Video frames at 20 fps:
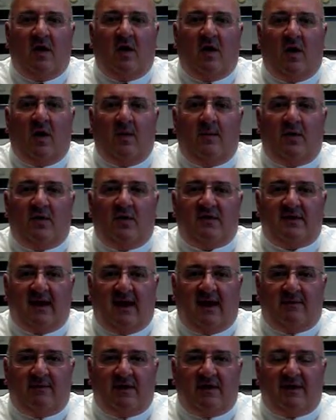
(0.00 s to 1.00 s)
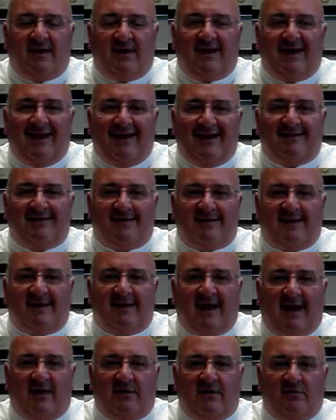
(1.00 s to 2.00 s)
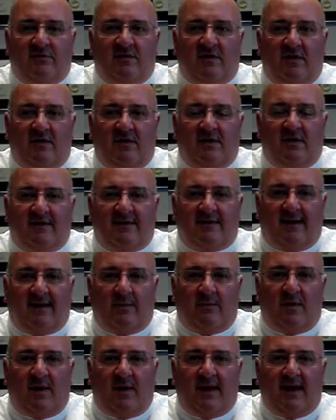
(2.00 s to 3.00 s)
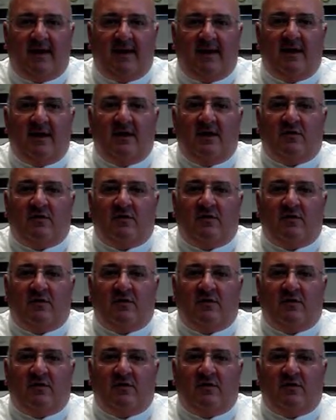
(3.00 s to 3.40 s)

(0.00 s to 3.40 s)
Almost everything hits the tax return in some way.